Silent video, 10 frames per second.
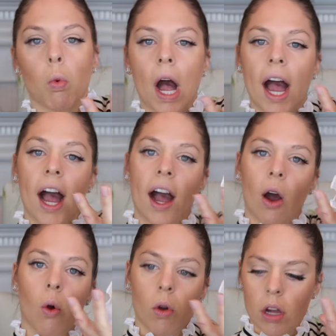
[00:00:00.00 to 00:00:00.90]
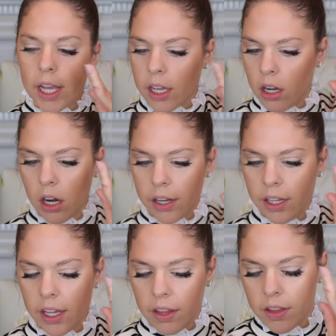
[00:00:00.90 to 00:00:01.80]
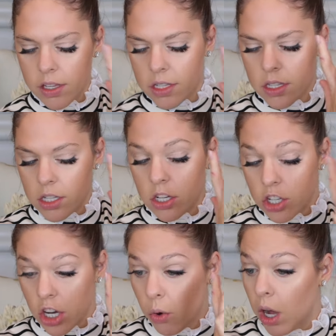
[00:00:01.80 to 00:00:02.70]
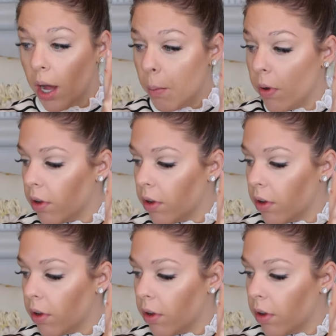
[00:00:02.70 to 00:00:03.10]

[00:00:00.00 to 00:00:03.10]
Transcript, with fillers: Wow, I can hardly get this to show up.